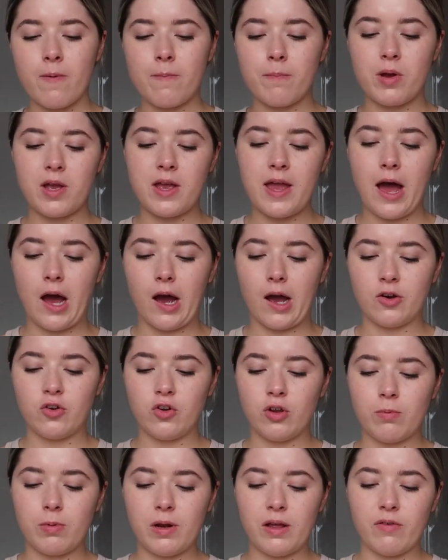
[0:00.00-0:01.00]
But yeah, I
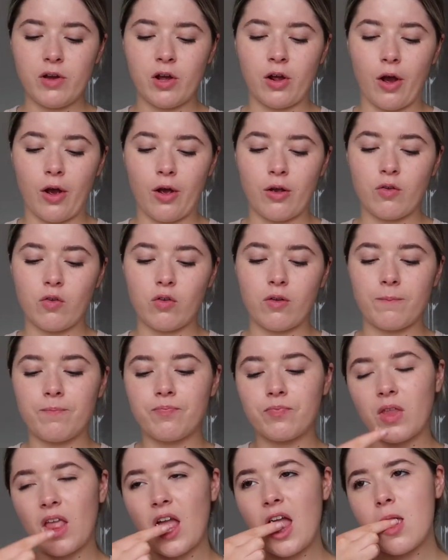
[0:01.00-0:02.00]
do believe in ghosts.
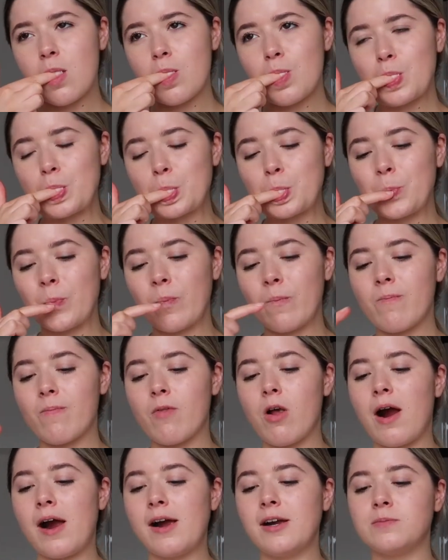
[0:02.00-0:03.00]

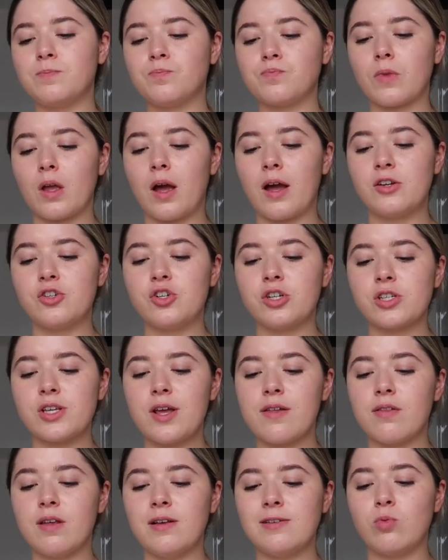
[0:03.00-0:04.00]
I just
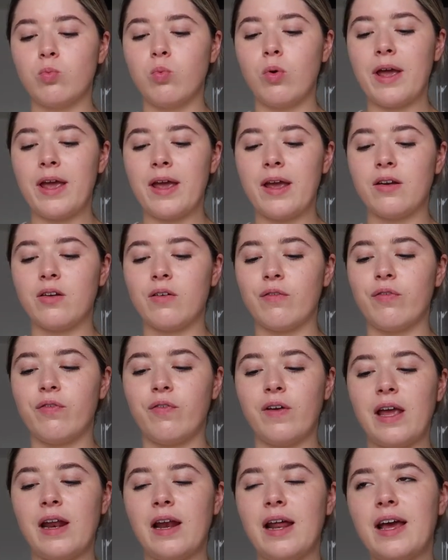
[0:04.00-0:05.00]
get these weird
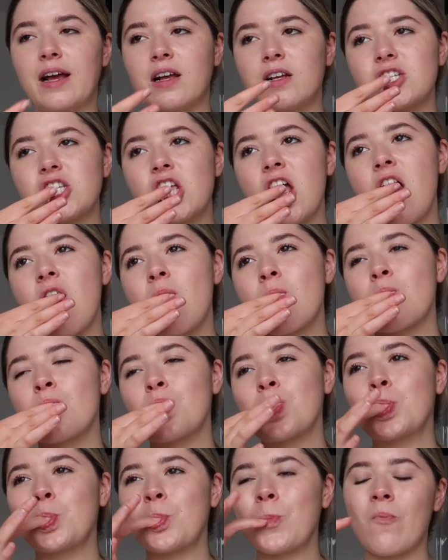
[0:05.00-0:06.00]
feelings.
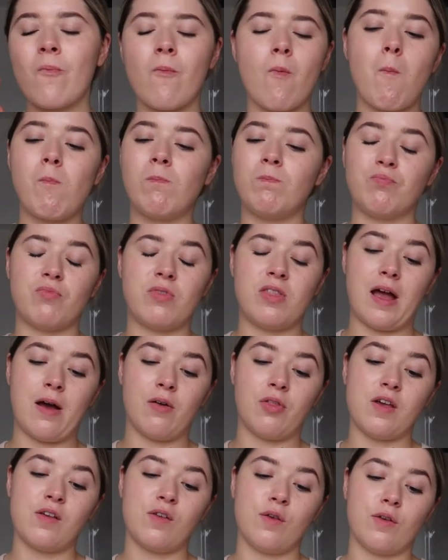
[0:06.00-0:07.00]
Now
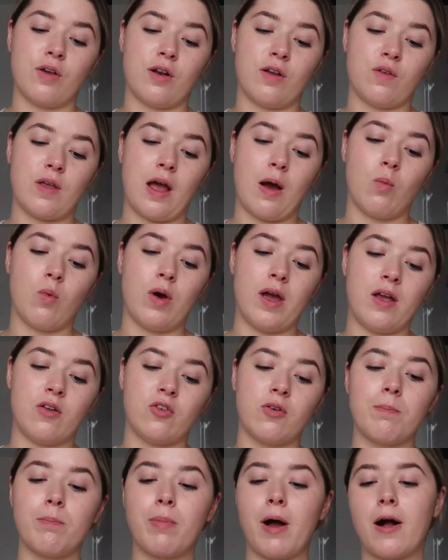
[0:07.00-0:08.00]
this is going to sound weird,
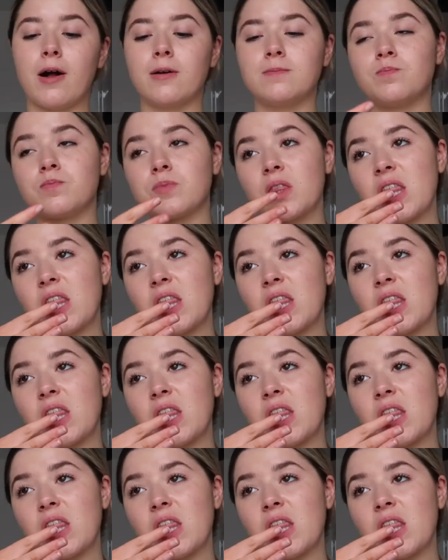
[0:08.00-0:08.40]
but